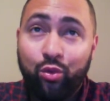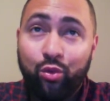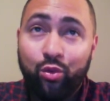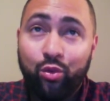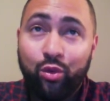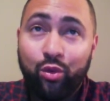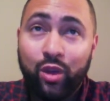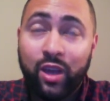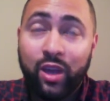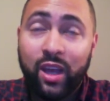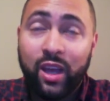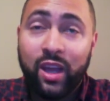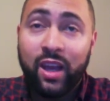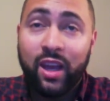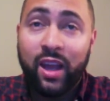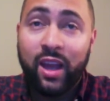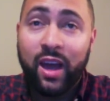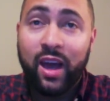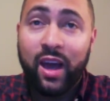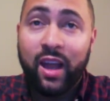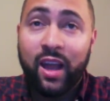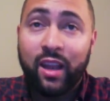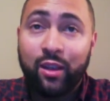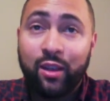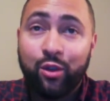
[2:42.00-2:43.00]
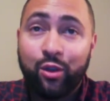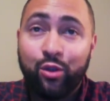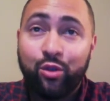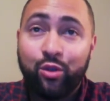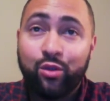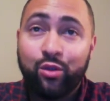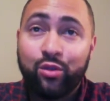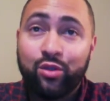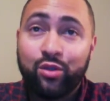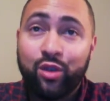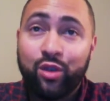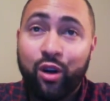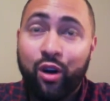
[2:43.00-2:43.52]
cannot
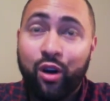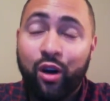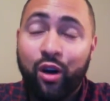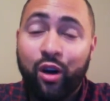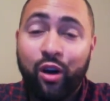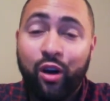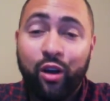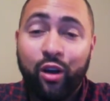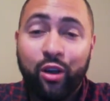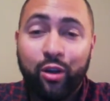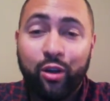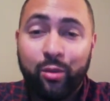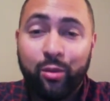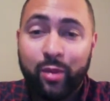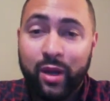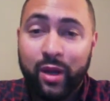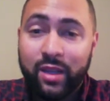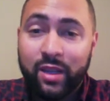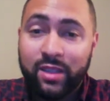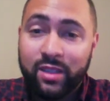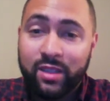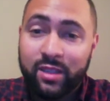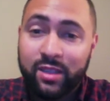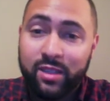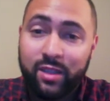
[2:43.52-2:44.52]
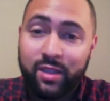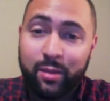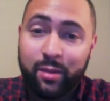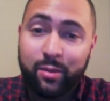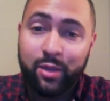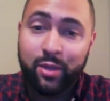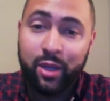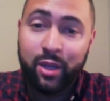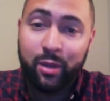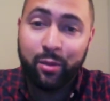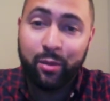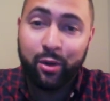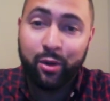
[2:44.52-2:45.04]
lose all your bets in
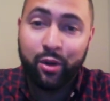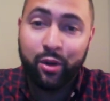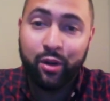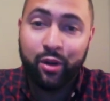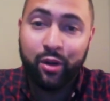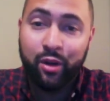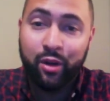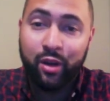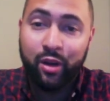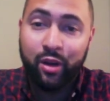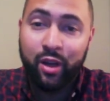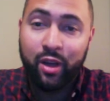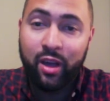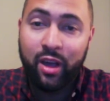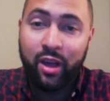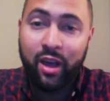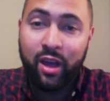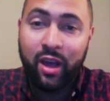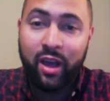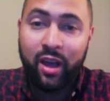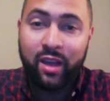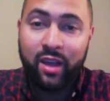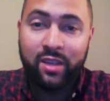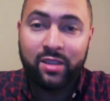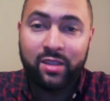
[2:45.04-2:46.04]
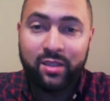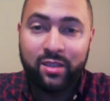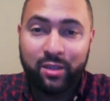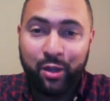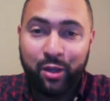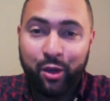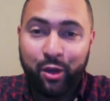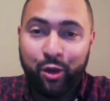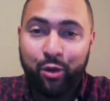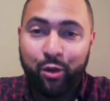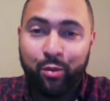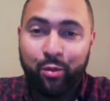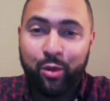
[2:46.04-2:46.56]
September and
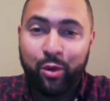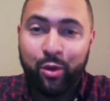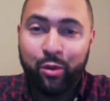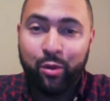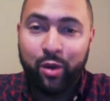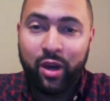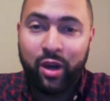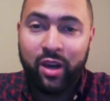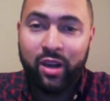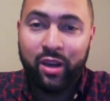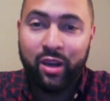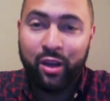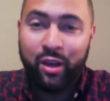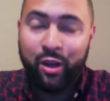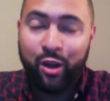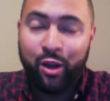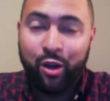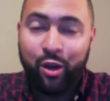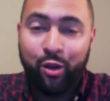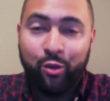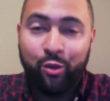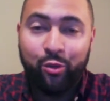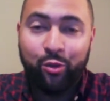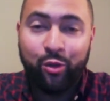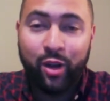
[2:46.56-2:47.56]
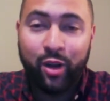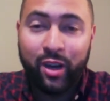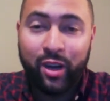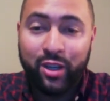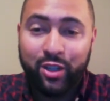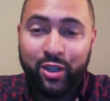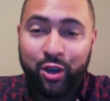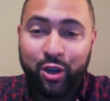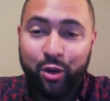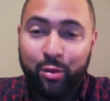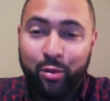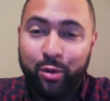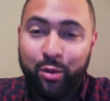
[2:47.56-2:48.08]
still be ready to go for
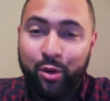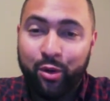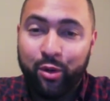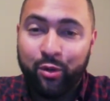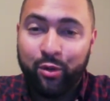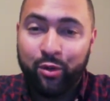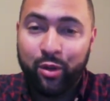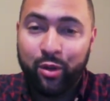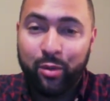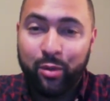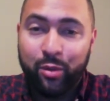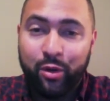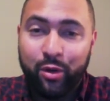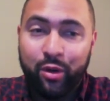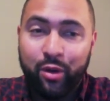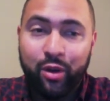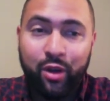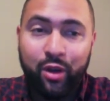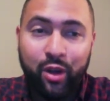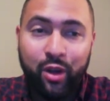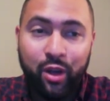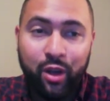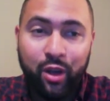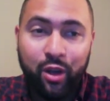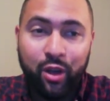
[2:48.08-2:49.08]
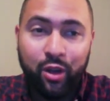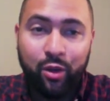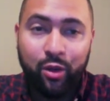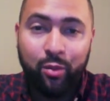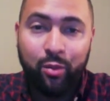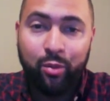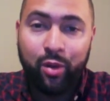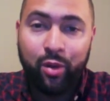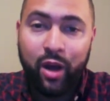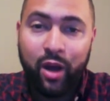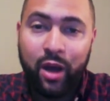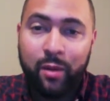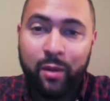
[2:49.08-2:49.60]
October, November, you're
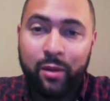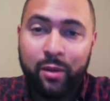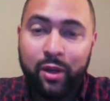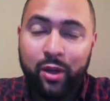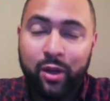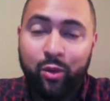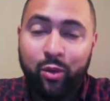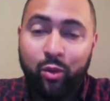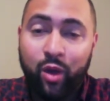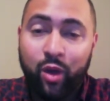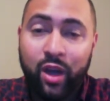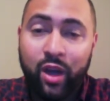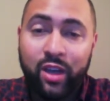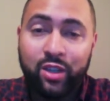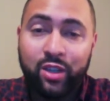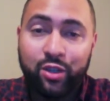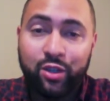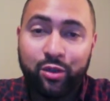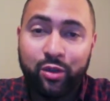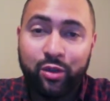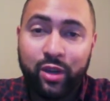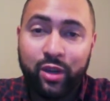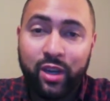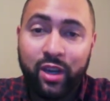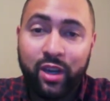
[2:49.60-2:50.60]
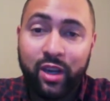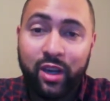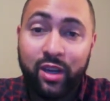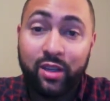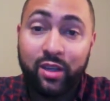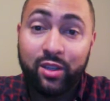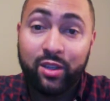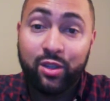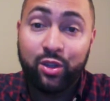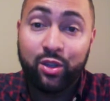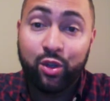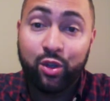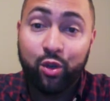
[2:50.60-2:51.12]
probably wagering
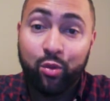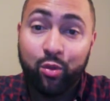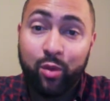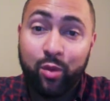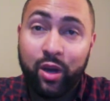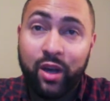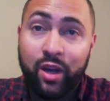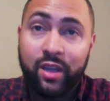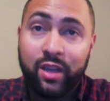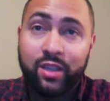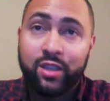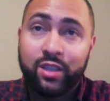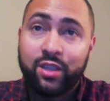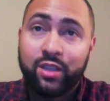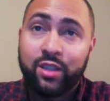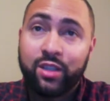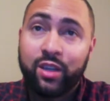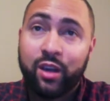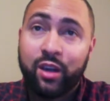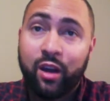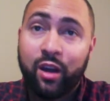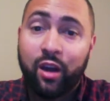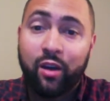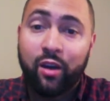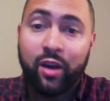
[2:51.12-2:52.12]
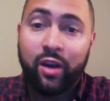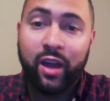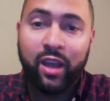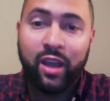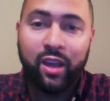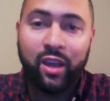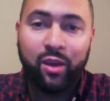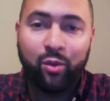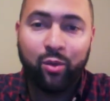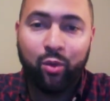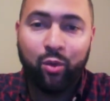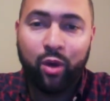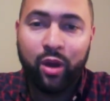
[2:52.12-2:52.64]
too much. All right,
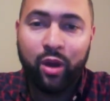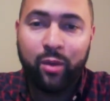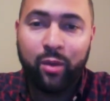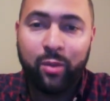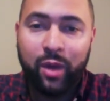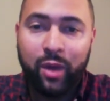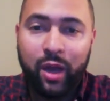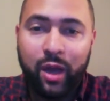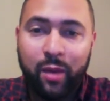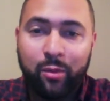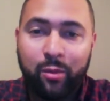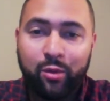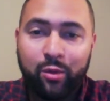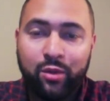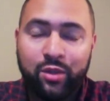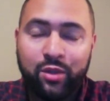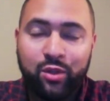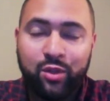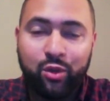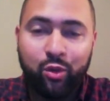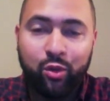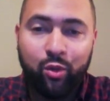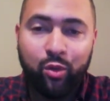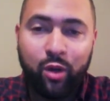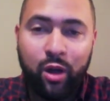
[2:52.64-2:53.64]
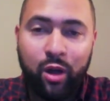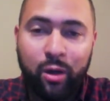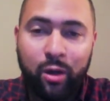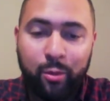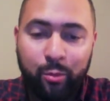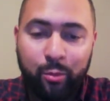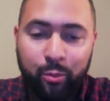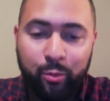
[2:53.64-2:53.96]
you want to be able to